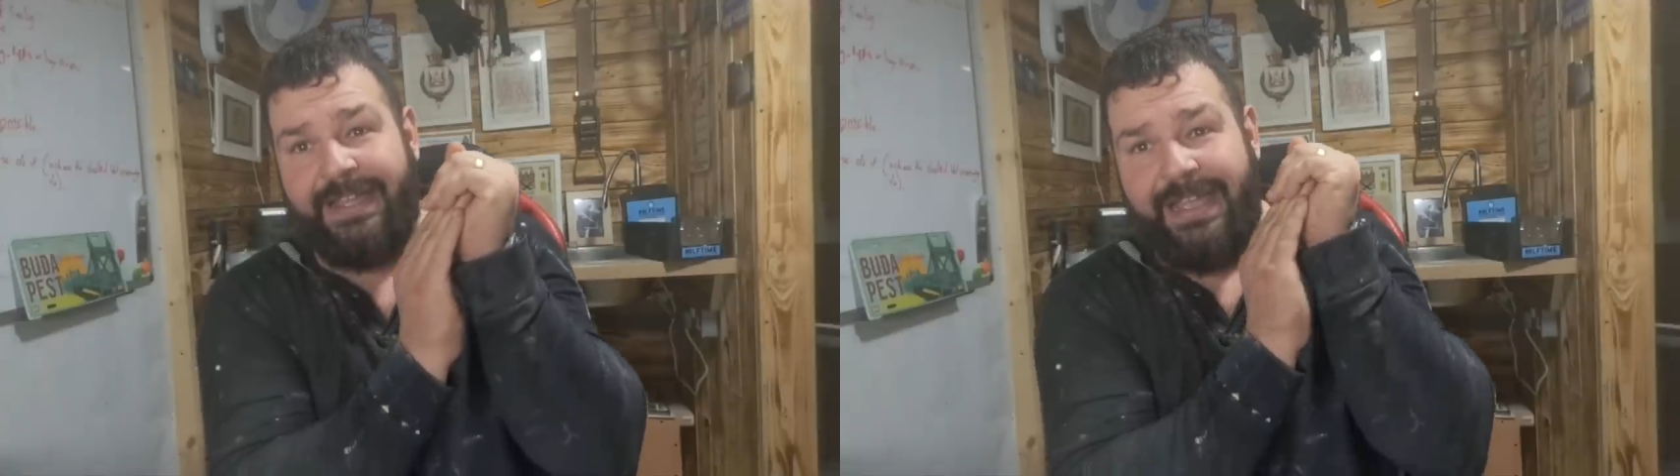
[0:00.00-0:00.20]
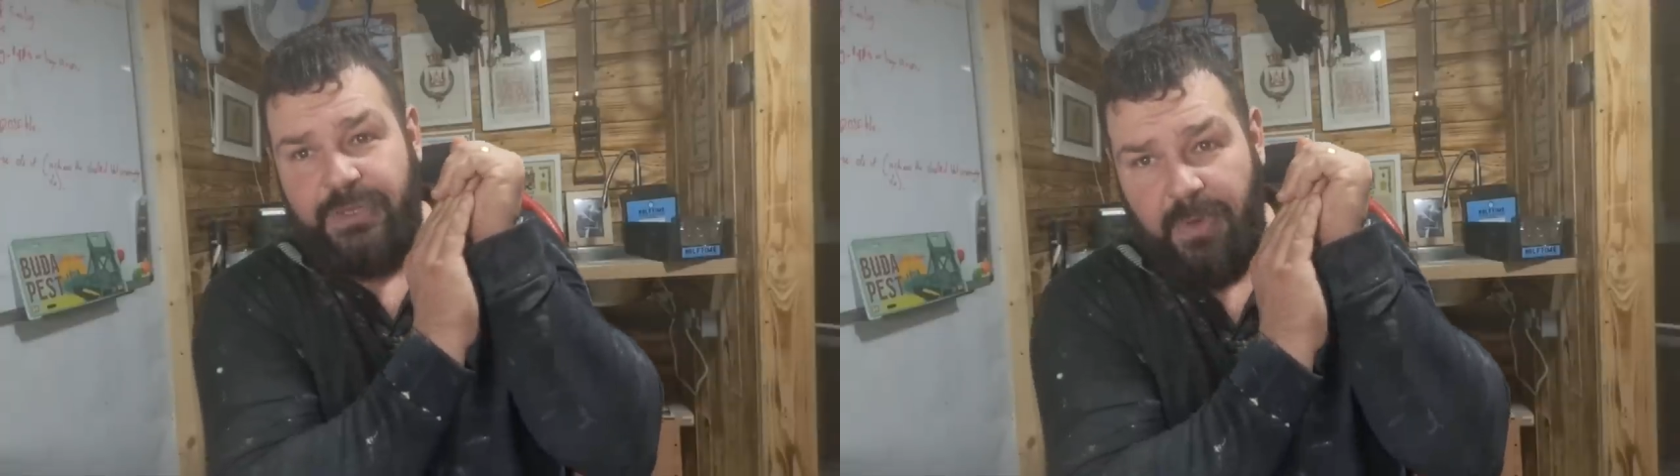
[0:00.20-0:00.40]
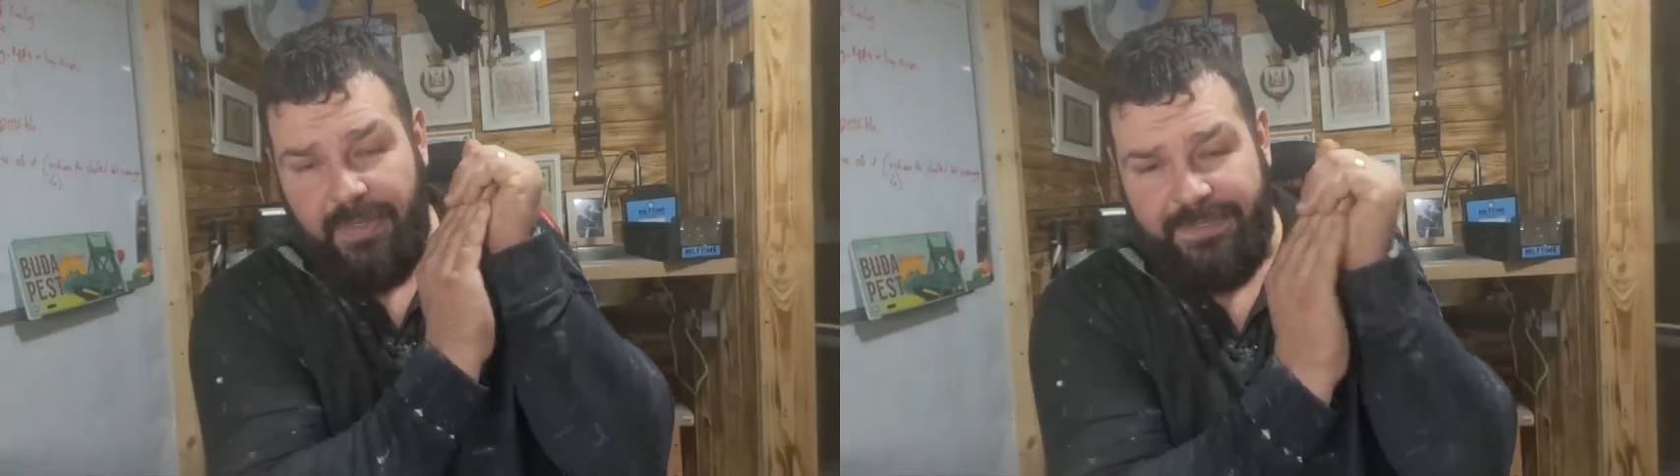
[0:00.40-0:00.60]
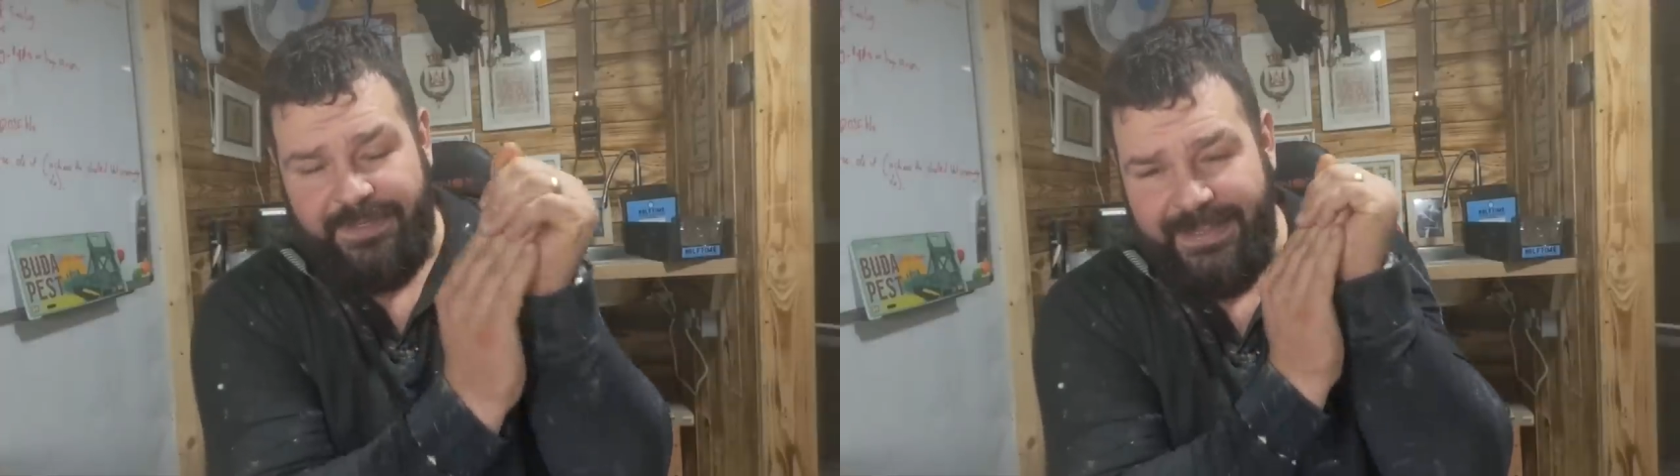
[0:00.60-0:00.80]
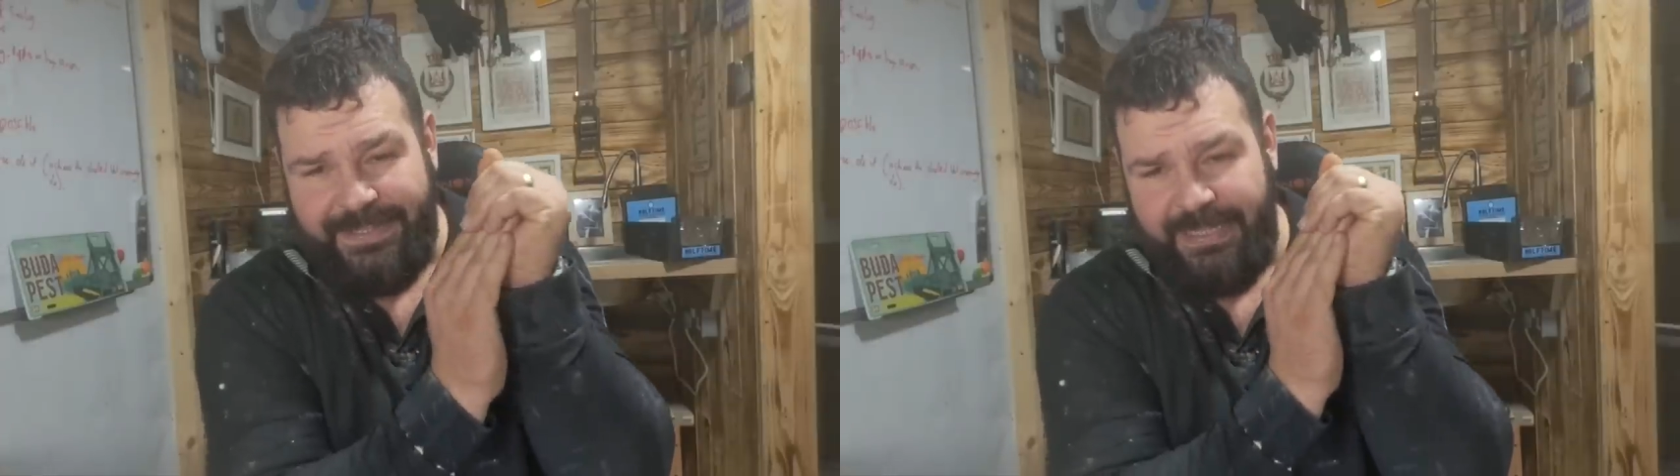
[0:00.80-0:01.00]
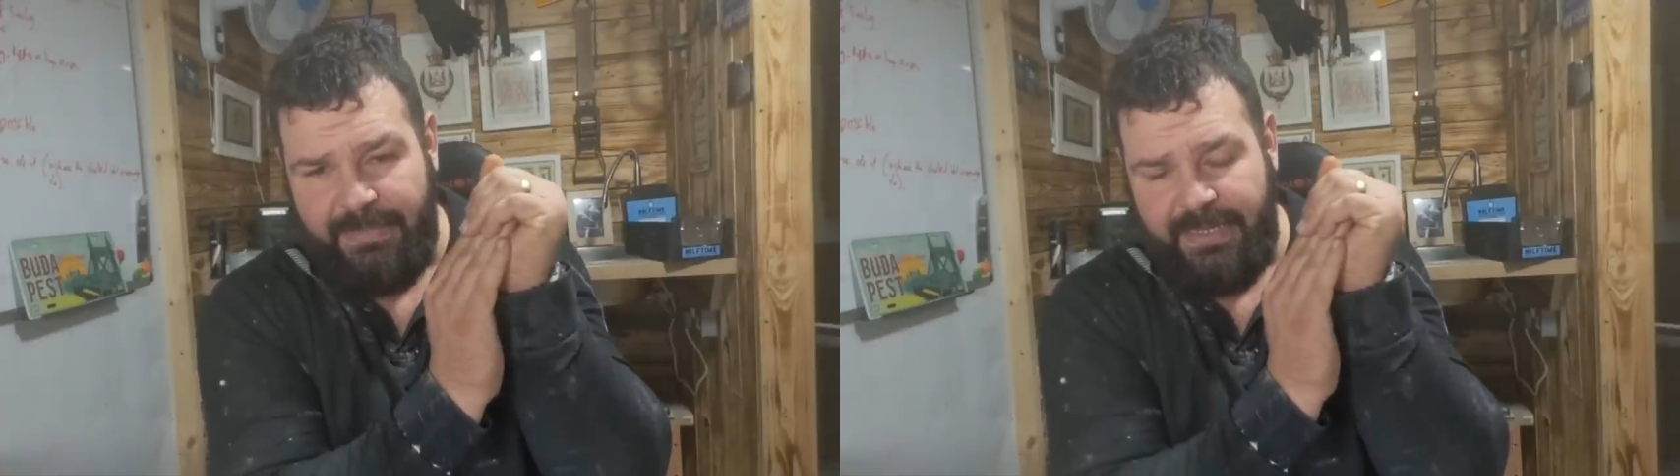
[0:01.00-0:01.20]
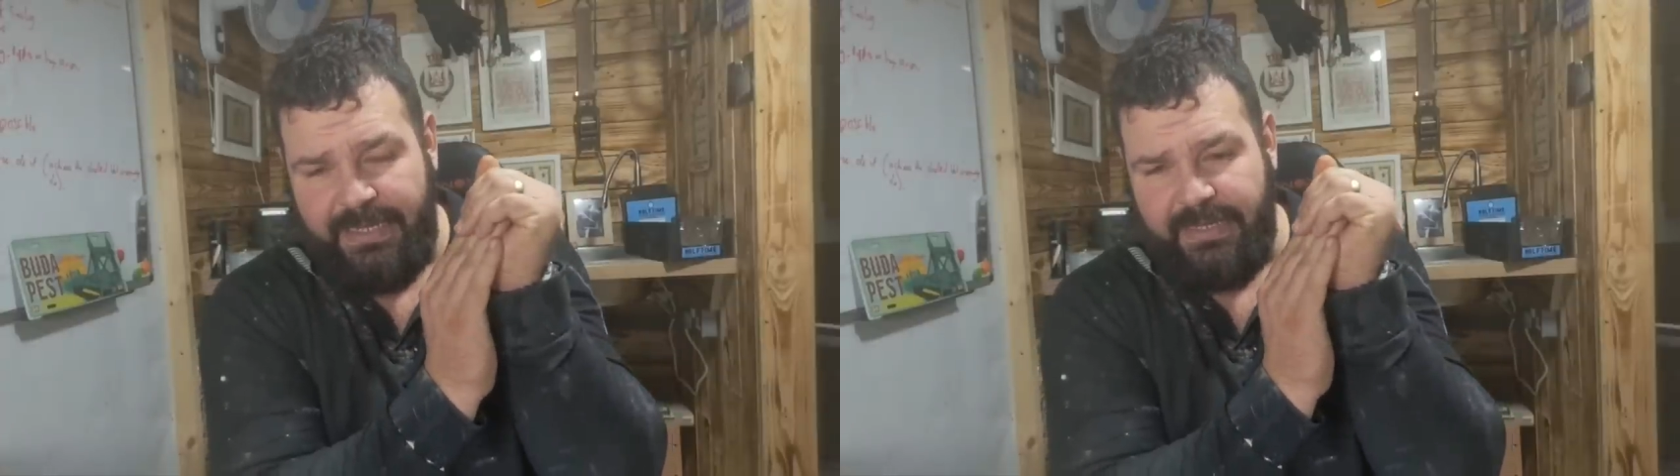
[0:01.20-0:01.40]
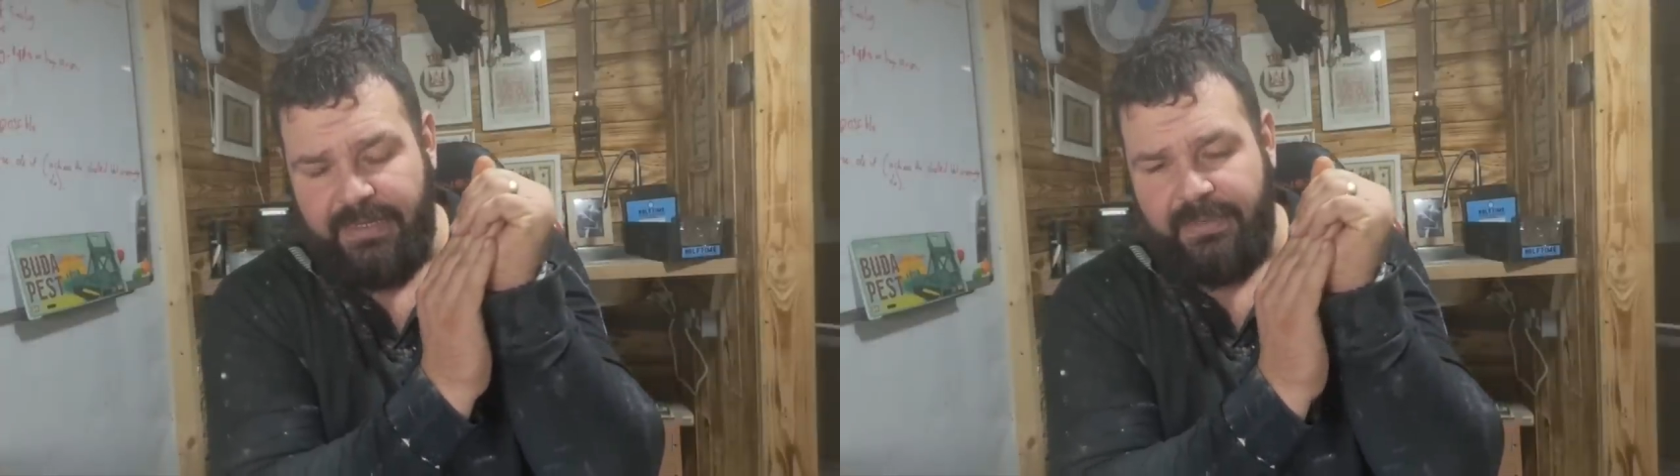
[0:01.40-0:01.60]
is what I think you mean.